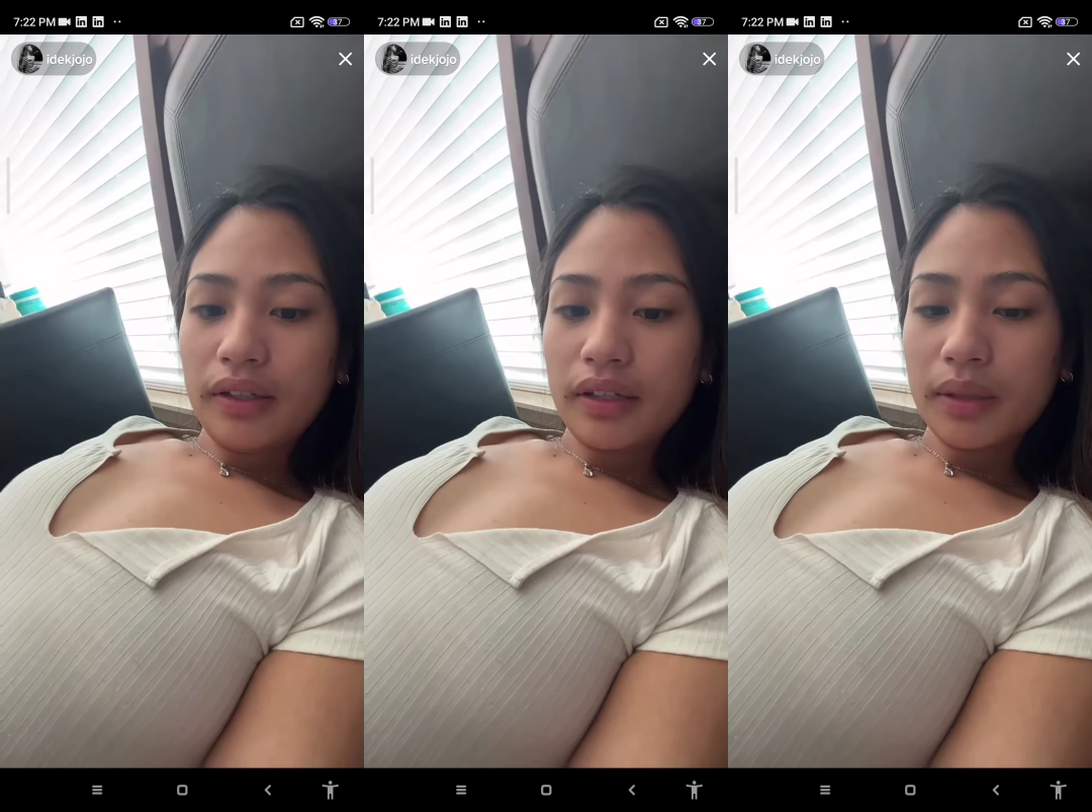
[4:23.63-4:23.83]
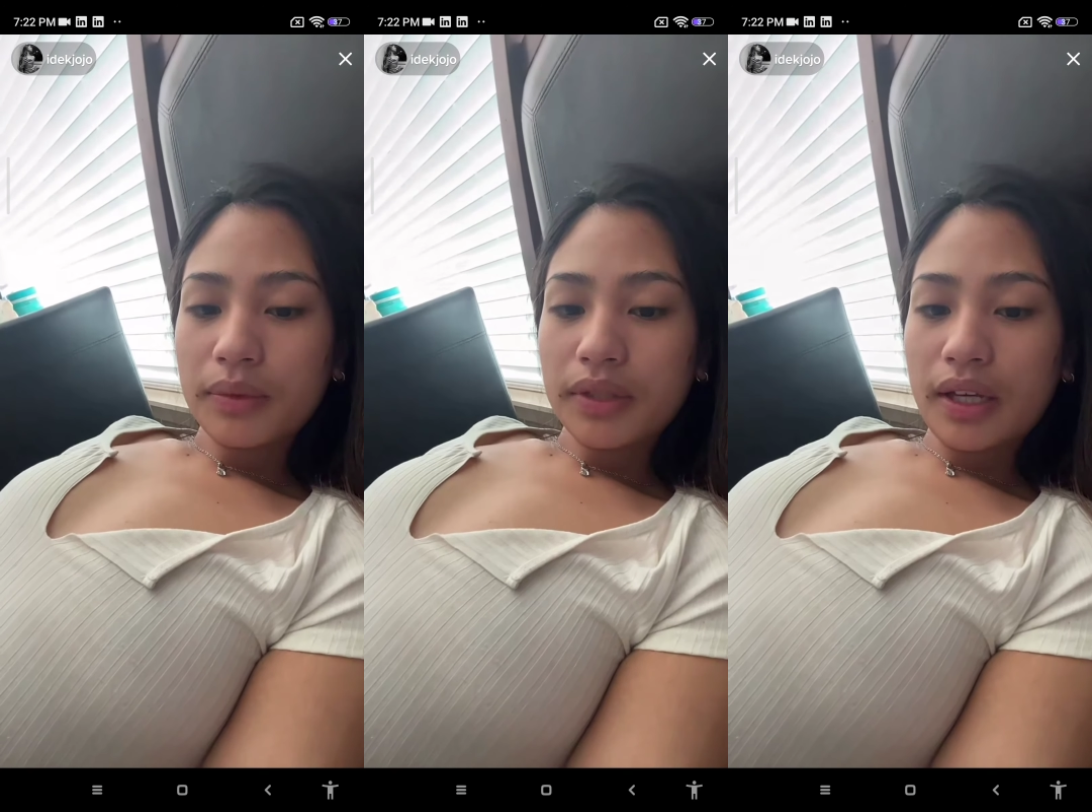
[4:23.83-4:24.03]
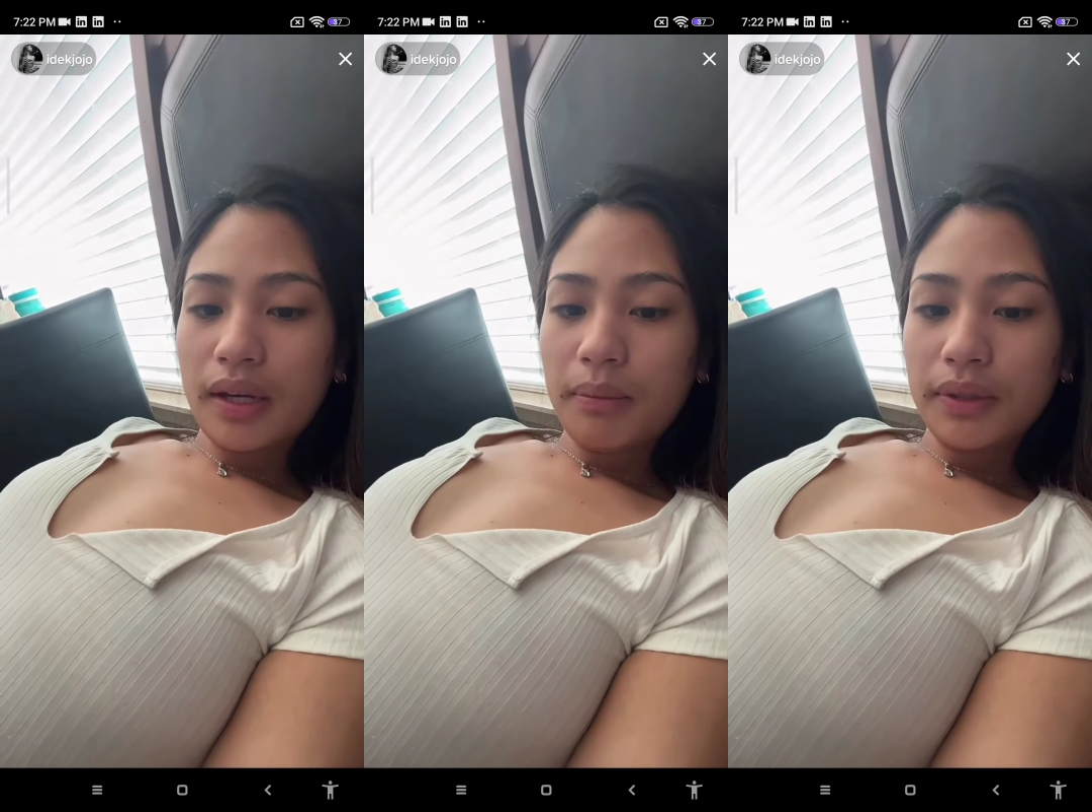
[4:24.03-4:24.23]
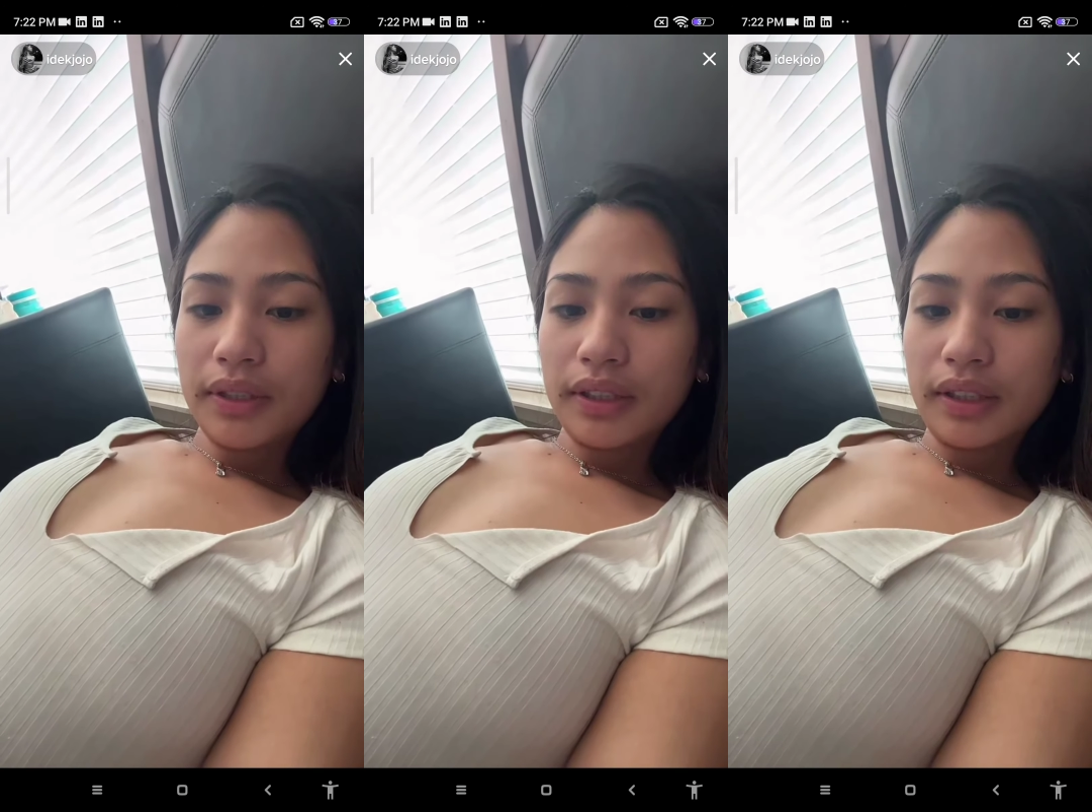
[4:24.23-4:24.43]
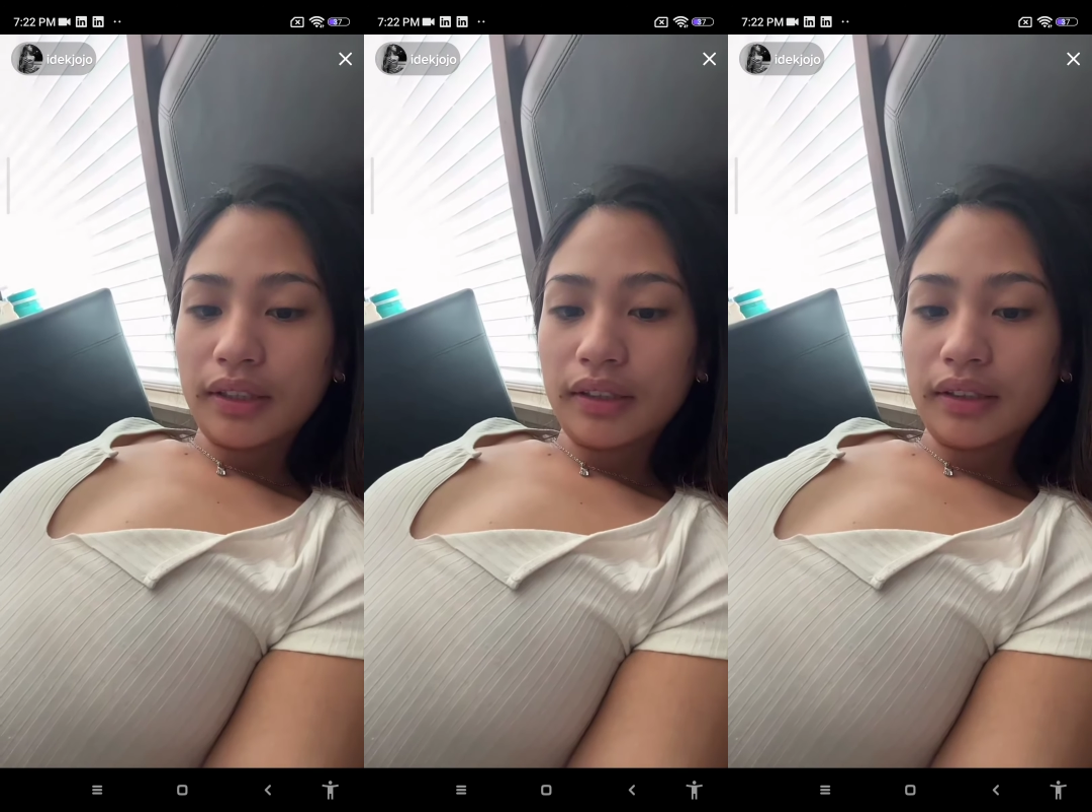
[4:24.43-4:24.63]
Keep
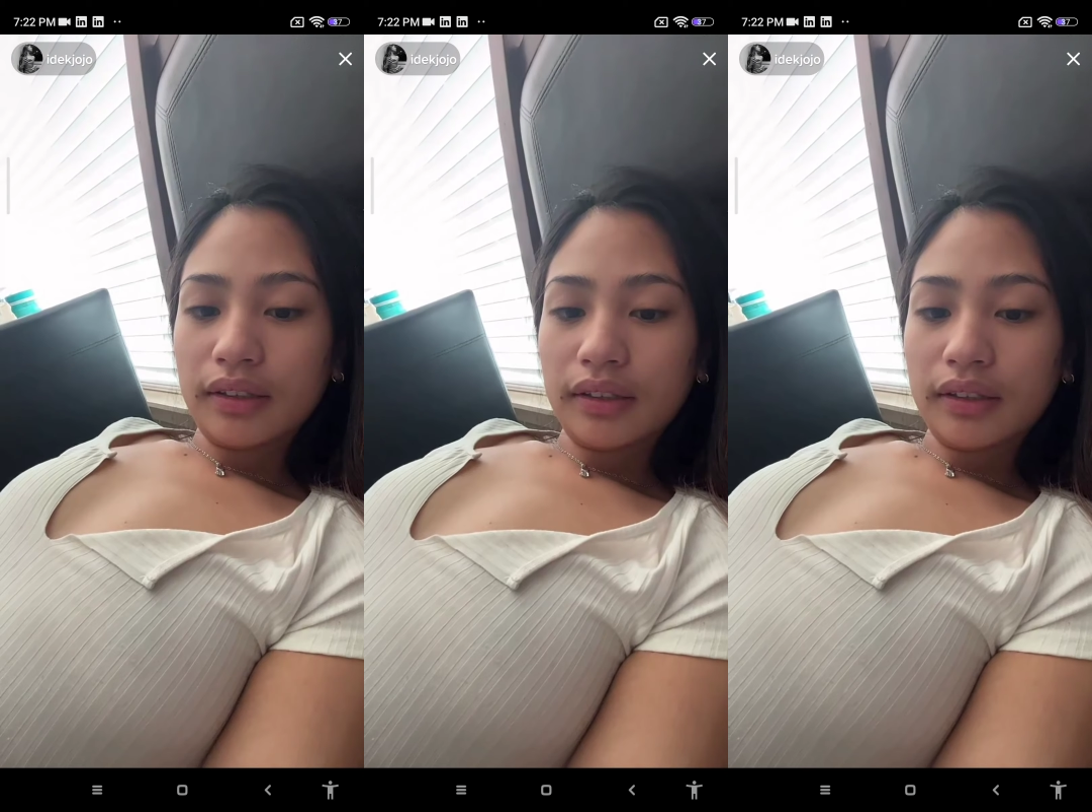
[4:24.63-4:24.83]
tapping it.